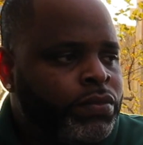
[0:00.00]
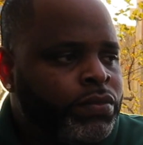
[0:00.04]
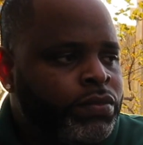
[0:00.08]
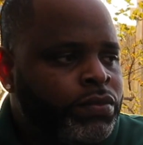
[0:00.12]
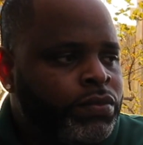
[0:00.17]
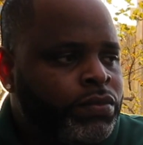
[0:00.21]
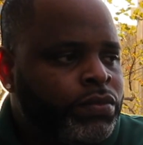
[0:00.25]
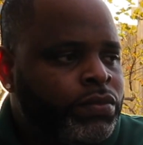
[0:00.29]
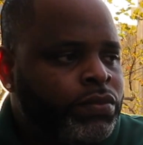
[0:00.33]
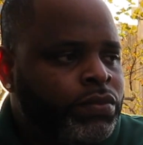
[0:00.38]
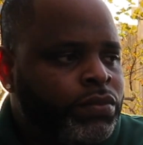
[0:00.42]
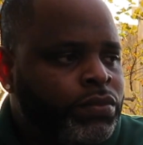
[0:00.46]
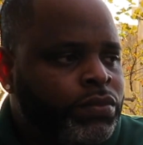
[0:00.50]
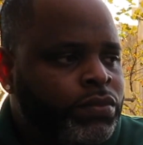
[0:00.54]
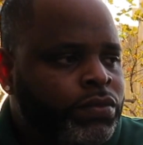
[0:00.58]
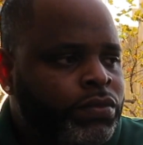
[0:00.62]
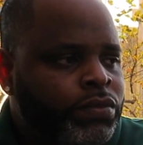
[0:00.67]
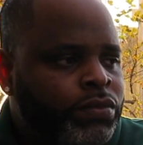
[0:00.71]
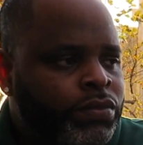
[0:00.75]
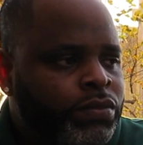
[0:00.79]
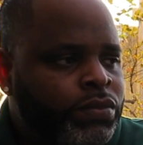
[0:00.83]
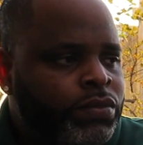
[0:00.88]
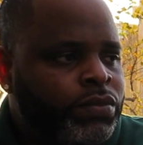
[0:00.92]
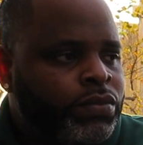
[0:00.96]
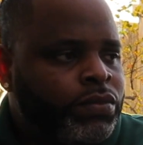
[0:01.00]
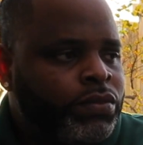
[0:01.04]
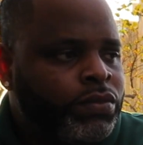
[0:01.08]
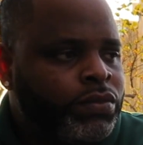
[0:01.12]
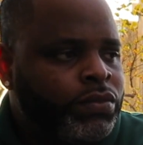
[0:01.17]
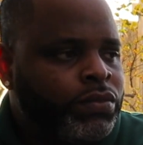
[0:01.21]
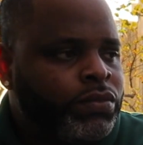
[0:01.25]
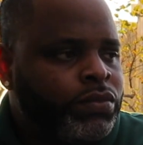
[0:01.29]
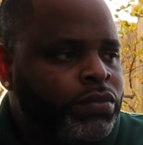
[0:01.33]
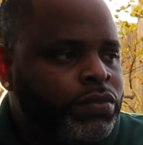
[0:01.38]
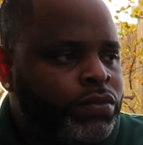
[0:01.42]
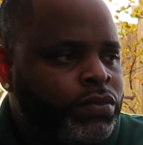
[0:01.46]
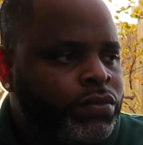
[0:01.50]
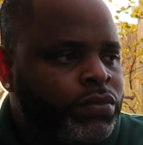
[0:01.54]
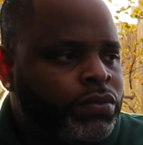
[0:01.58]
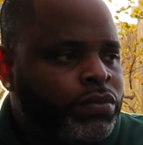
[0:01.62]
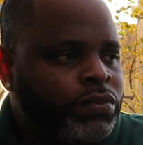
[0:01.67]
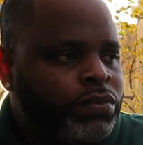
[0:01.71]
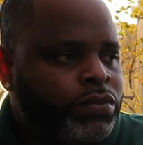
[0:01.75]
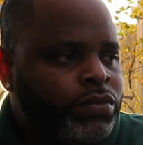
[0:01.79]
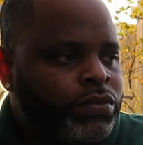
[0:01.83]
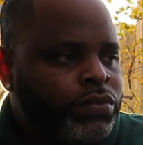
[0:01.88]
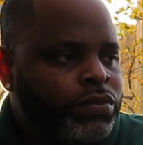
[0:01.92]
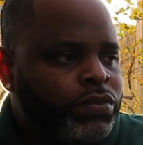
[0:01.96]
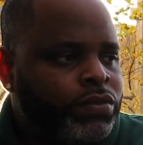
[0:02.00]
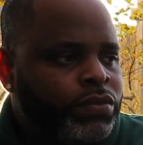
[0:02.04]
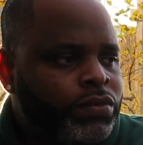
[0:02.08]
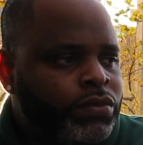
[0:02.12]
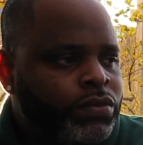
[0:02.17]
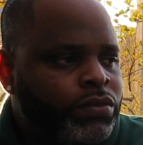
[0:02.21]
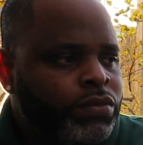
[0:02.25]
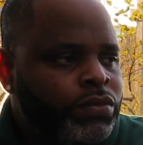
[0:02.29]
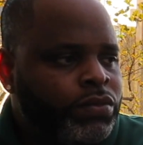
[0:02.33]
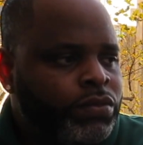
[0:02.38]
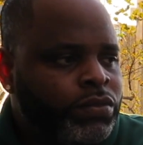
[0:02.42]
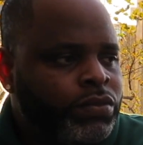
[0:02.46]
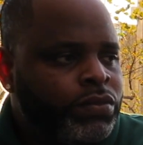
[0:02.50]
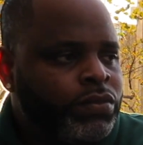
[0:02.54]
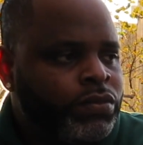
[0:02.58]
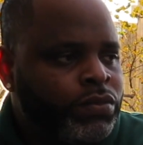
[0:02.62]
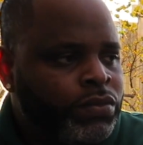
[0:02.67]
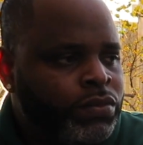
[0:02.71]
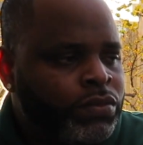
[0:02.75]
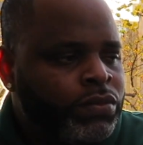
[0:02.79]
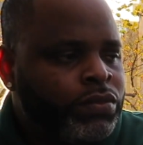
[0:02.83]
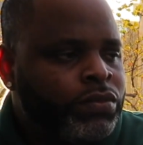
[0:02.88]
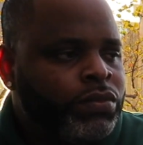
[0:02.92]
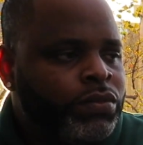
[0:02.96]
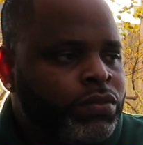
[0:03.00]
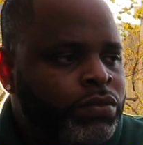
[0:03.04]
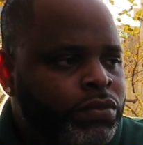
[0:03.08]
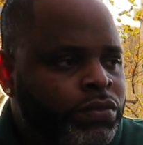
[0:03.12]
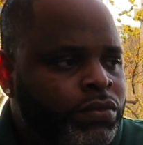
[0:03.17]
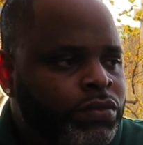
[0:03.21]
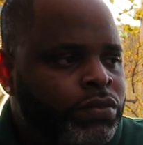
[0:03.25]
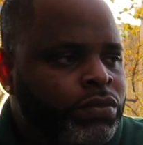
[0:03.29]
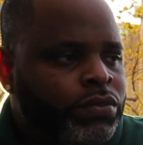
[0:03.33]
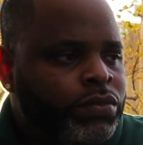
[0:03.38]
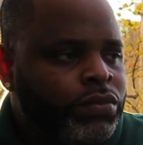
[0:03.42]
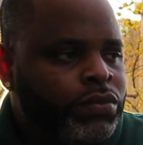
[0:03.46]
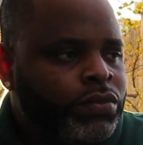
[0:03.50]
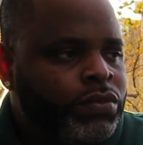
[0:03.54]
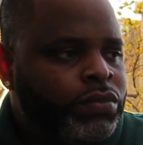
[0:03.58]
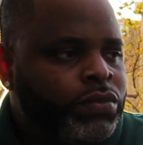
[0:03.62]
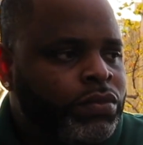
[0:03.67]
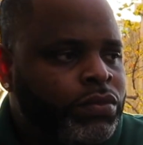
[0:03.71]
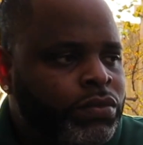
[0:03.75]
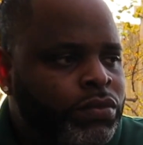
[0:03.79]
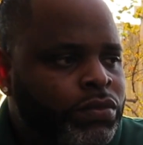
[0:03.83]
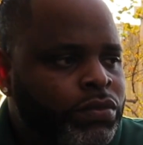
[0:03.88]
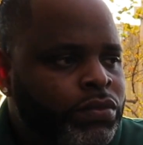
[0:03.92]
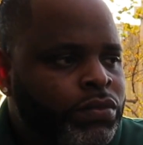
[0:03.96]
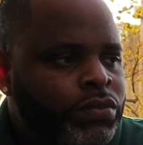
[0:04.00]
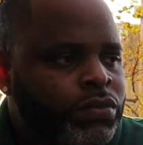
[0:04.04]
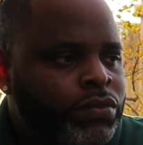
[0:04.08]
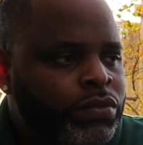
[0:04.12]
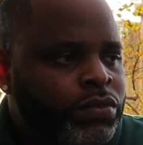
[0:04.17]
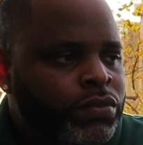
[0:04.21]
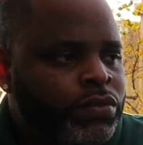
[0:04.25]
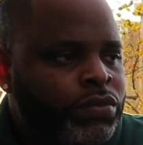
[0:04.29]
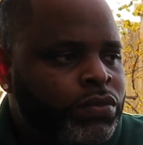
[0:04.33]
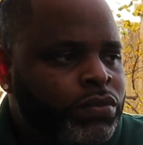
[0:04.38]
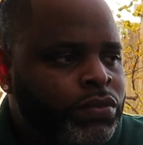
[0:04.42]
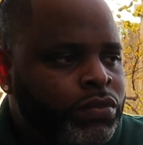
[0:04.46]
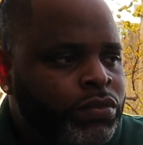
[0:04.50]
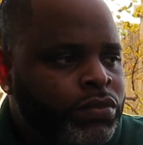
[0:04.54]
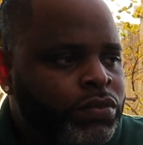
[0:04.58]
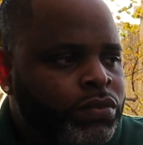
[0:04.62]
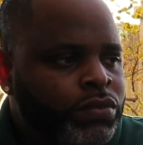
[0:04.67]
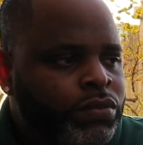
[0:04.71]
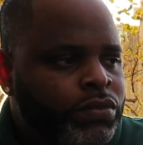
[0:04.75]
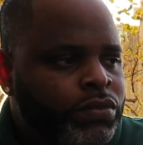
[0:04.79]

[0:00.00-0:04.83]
(silent)